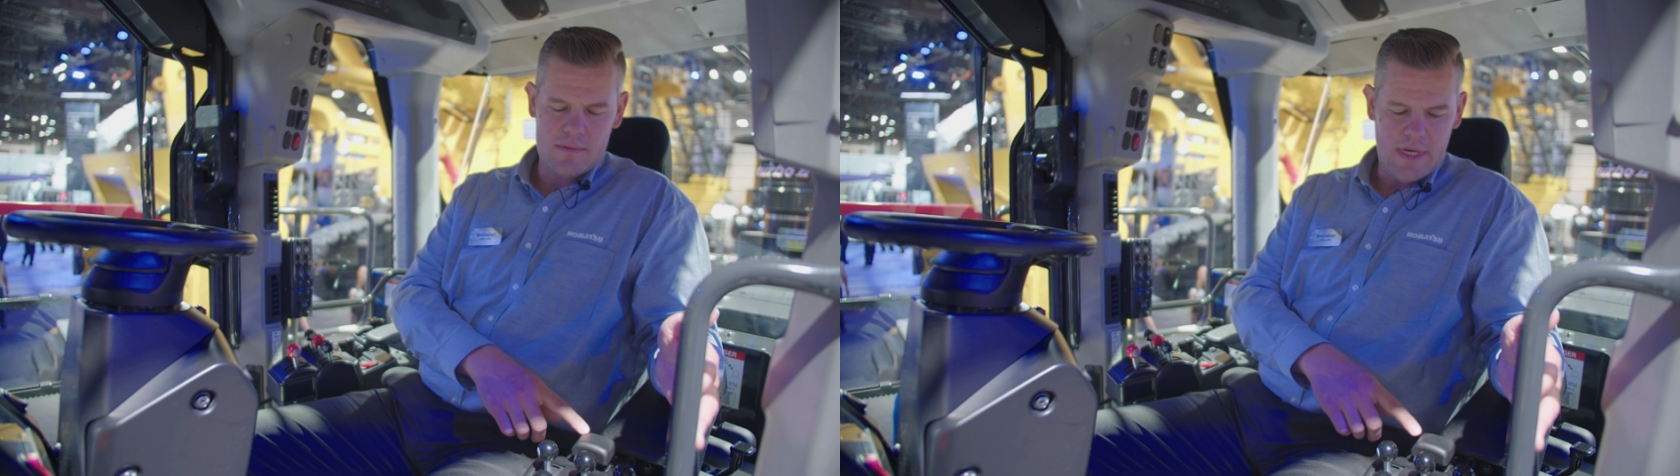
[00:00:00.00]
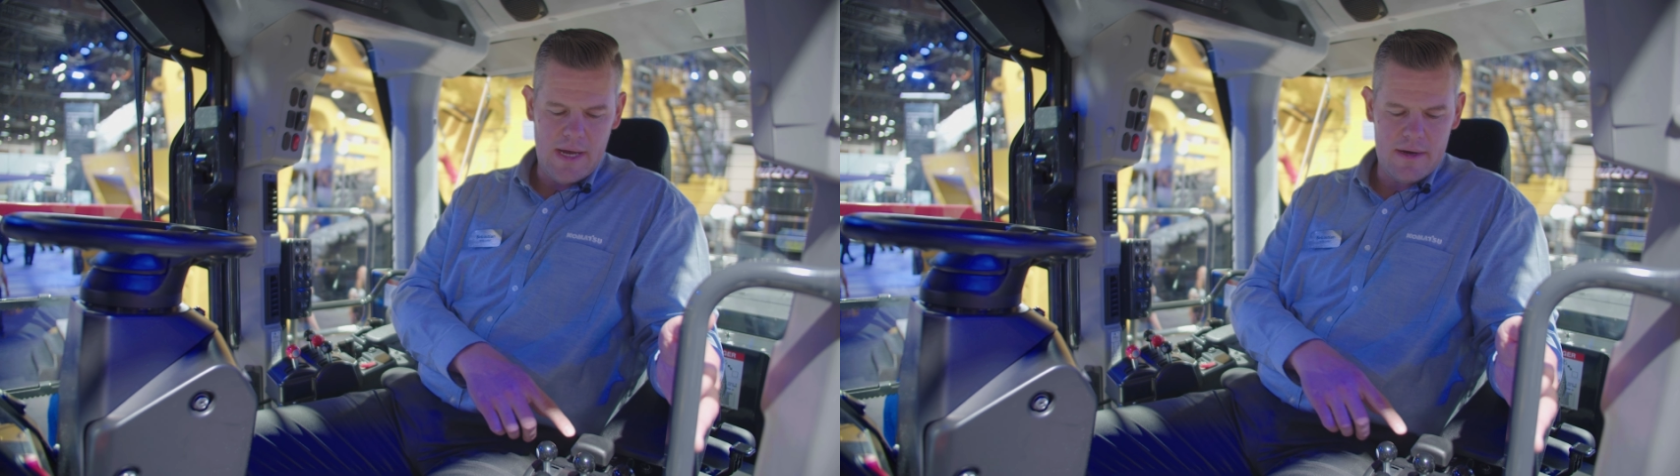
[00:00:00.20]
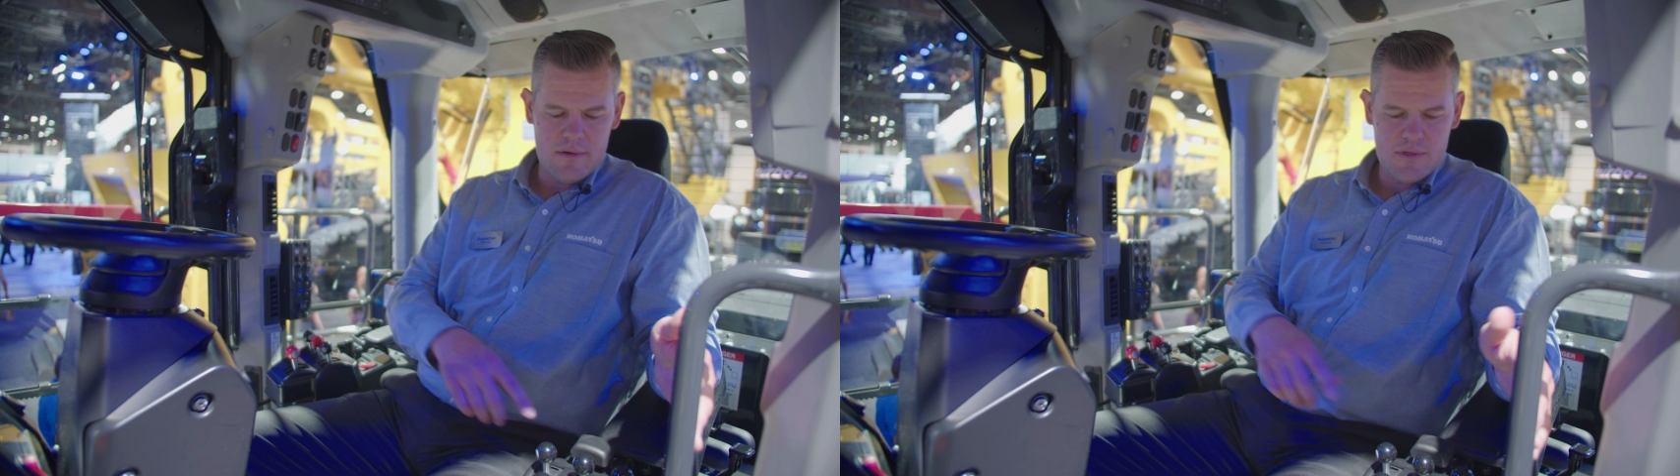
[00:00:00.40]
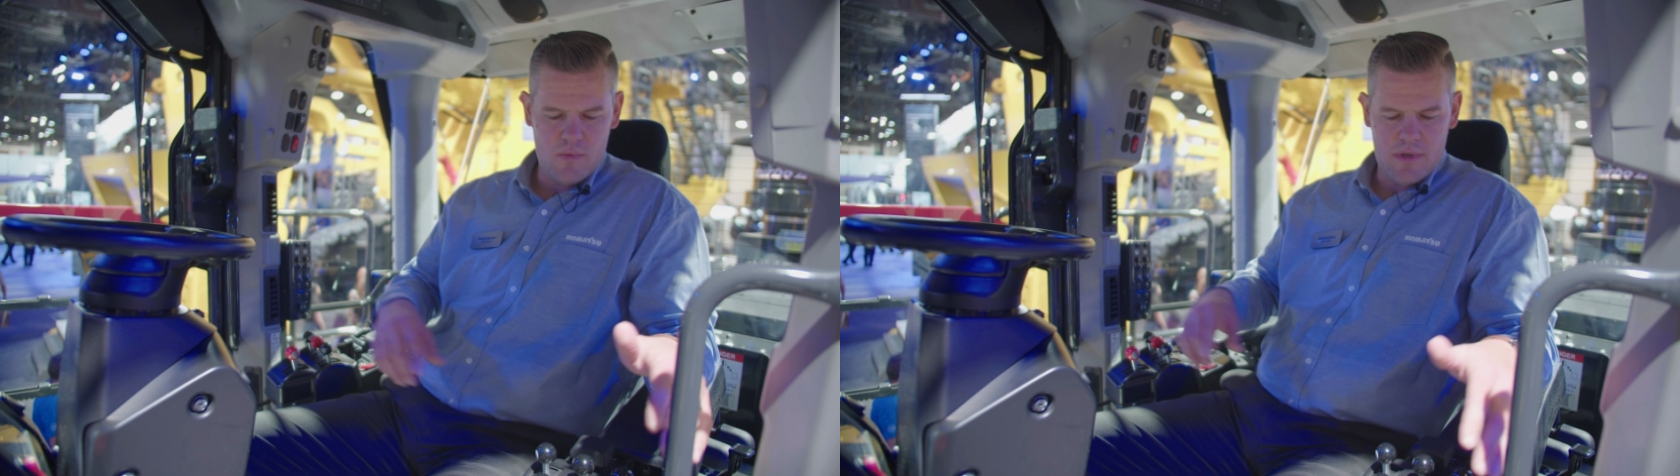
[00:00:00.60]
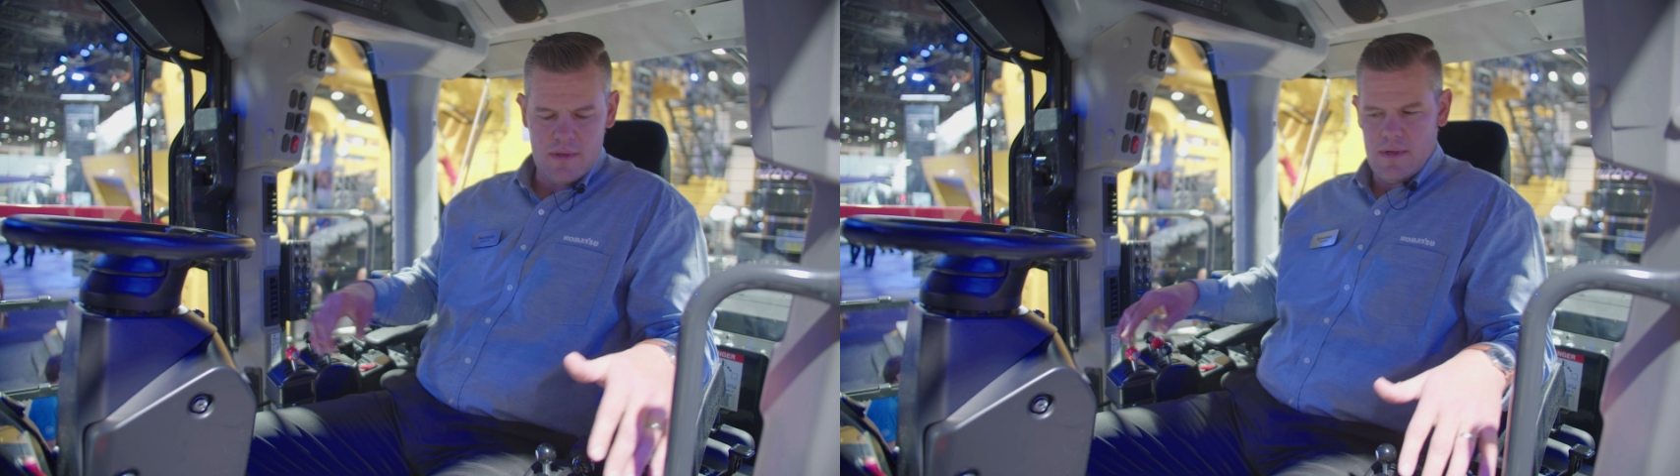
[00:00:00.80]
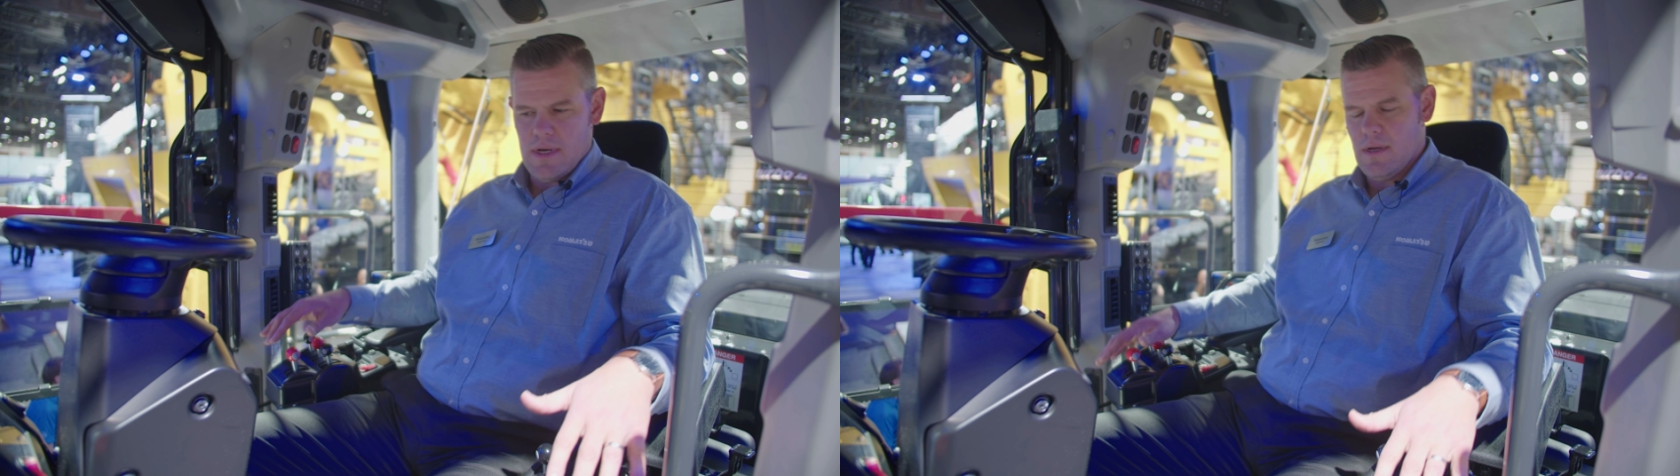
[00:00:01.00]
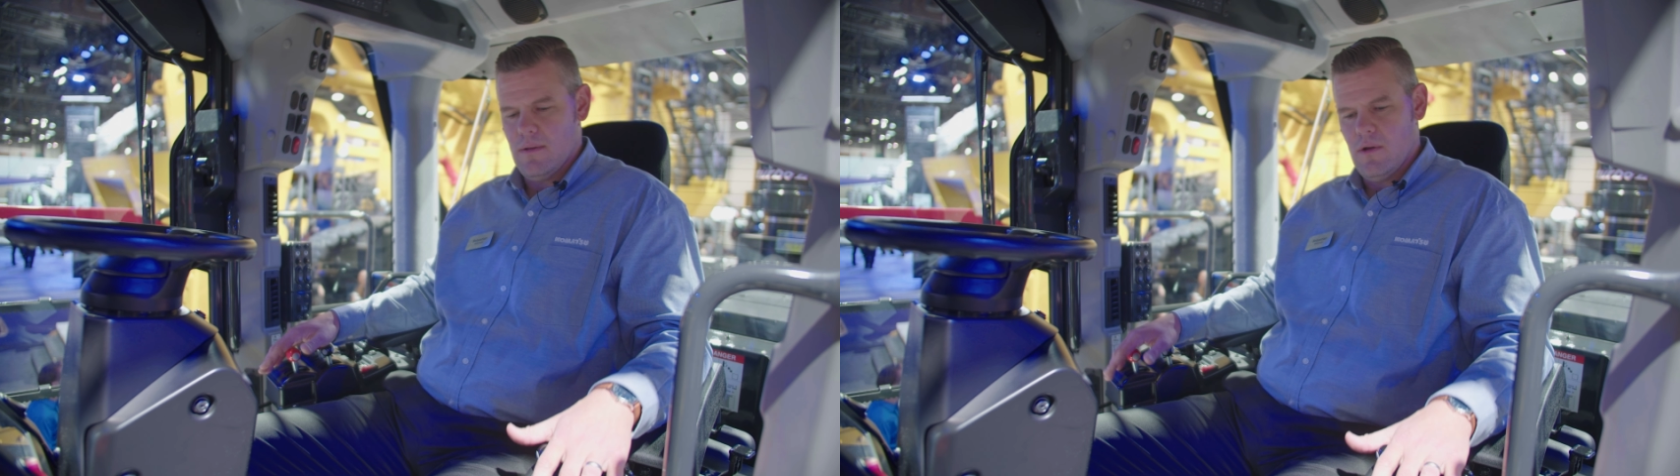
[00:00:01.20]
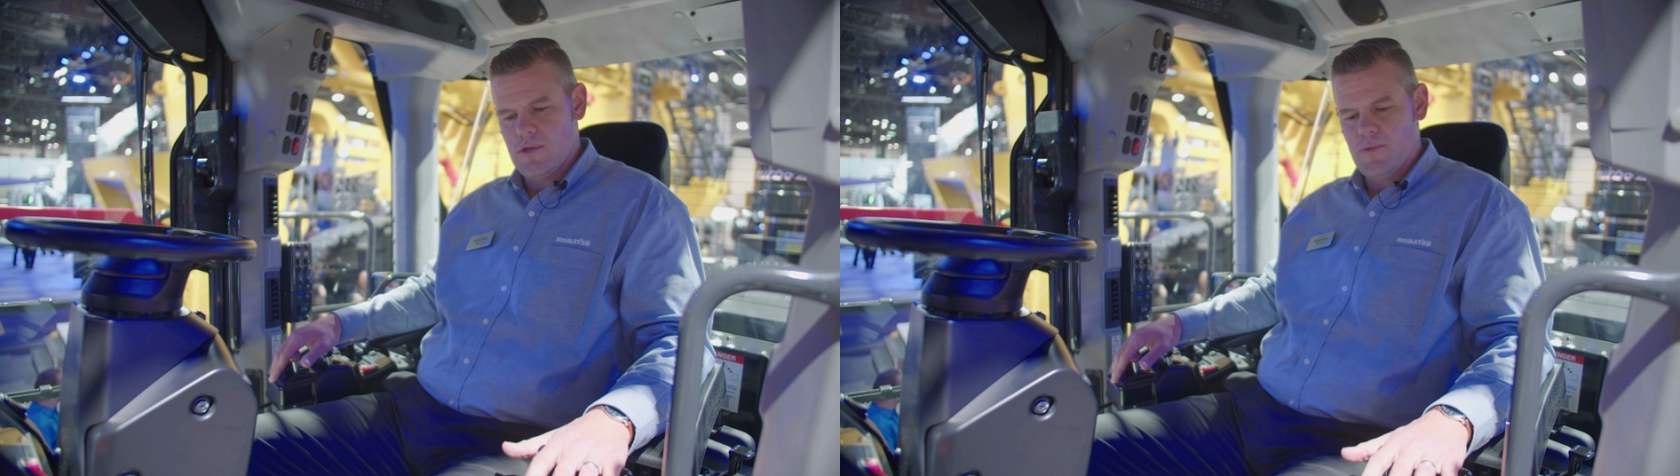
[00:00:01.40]
tires when
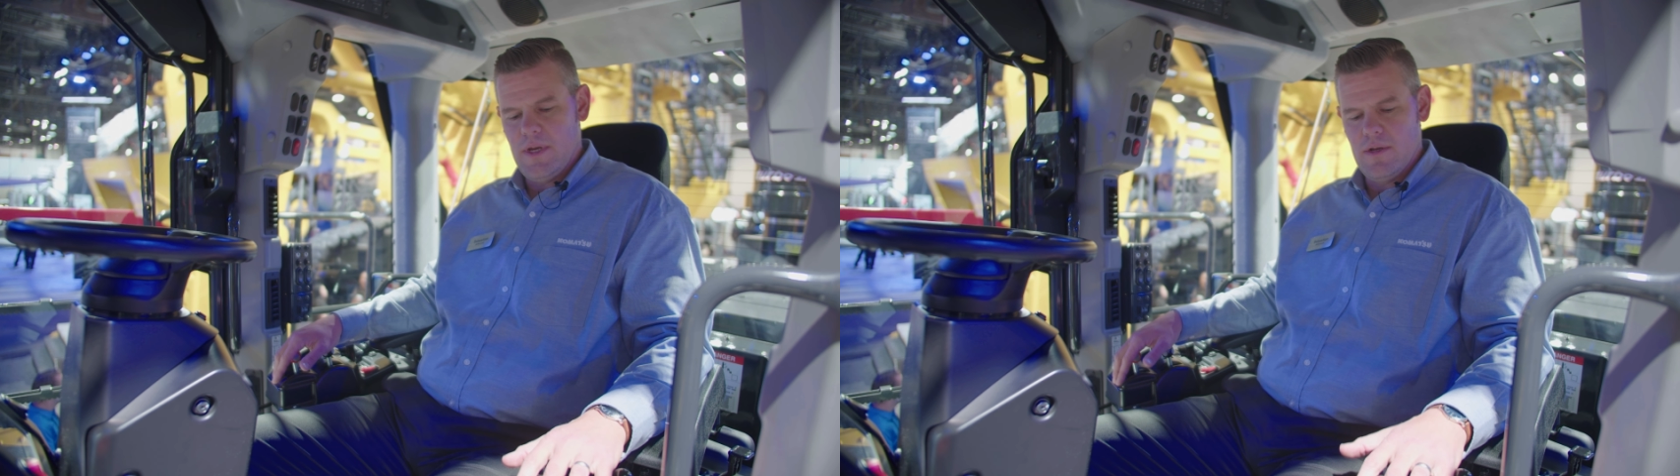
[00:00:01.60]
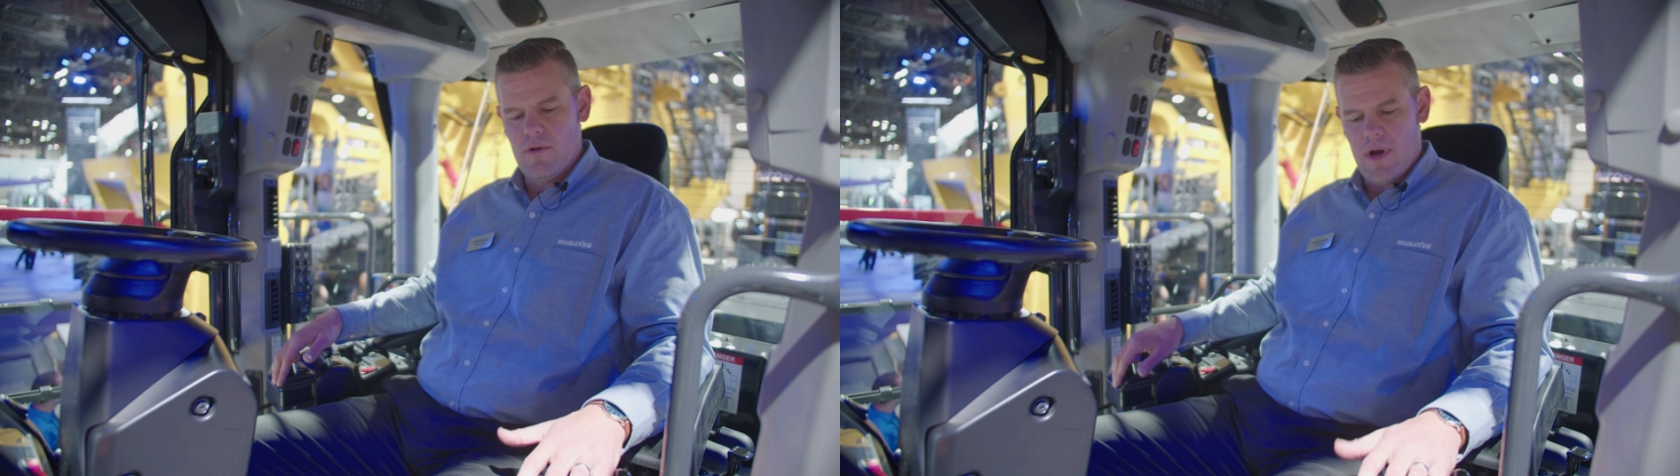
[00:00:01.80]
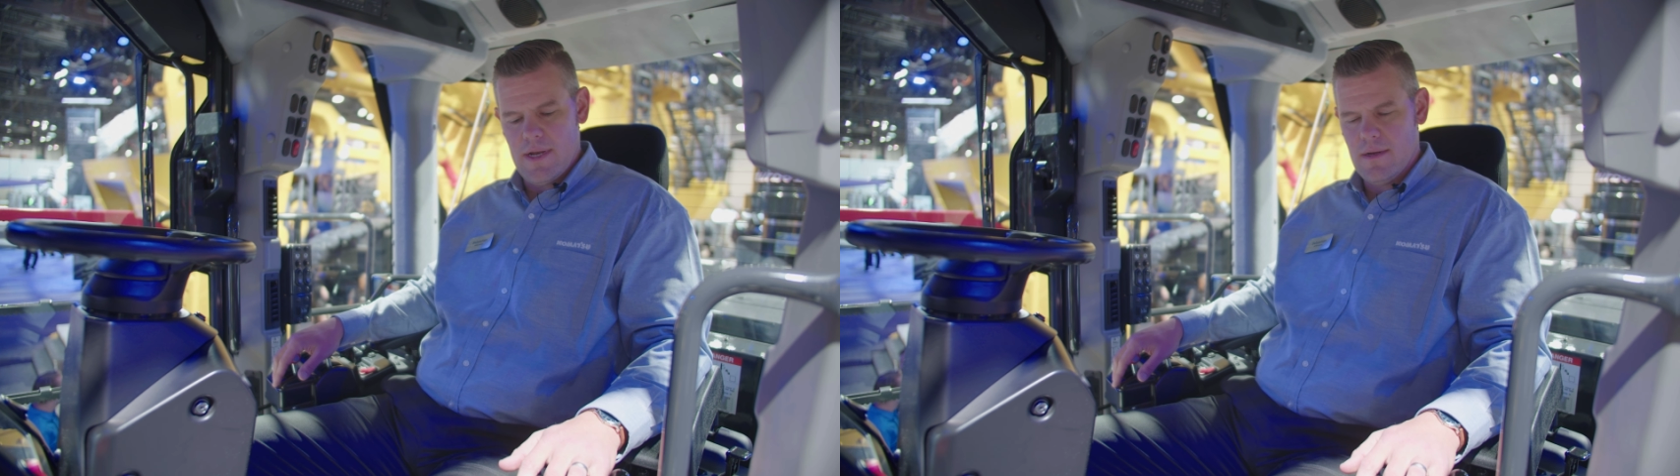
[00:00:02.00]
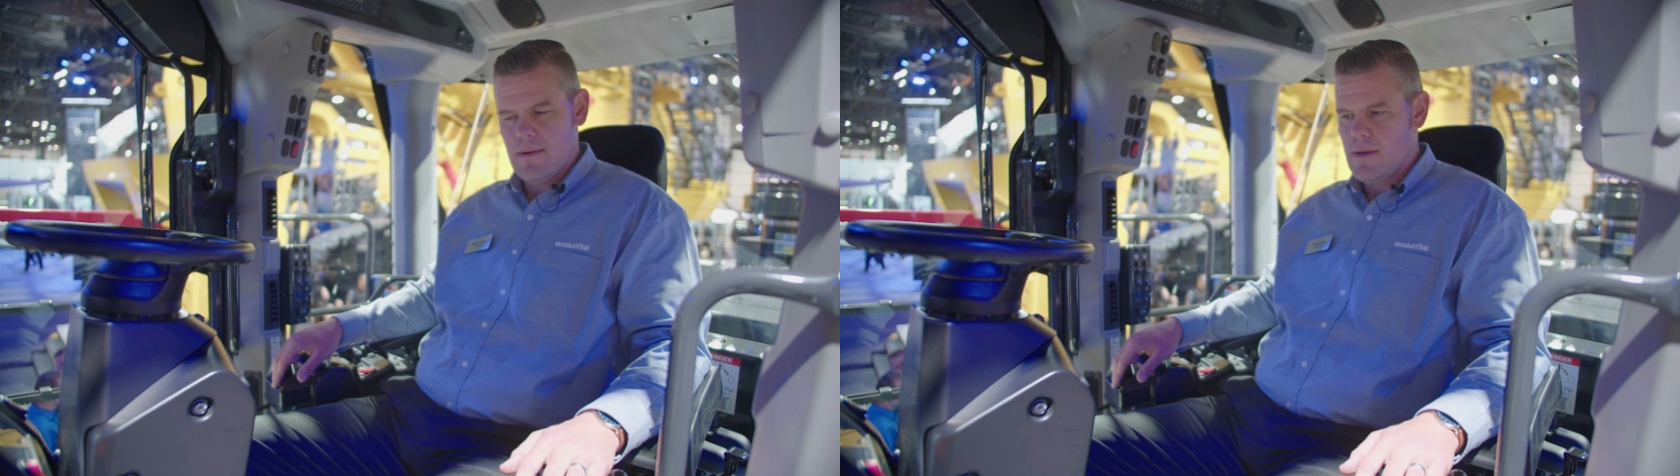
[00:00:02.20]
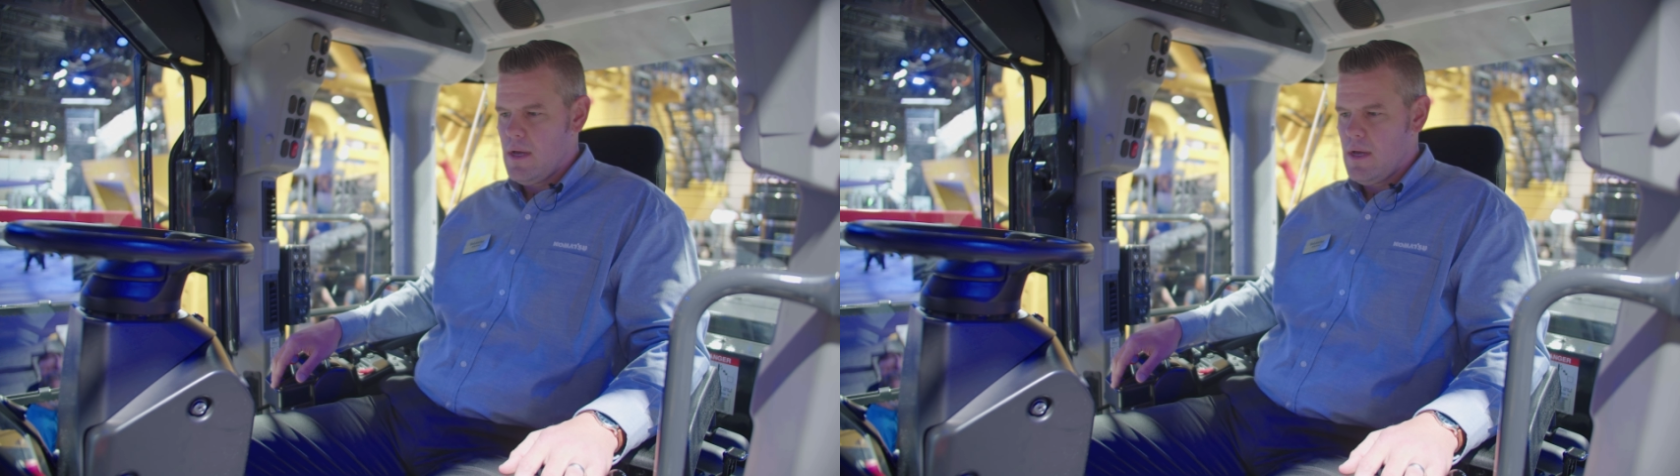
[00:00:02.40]
low-speed grading.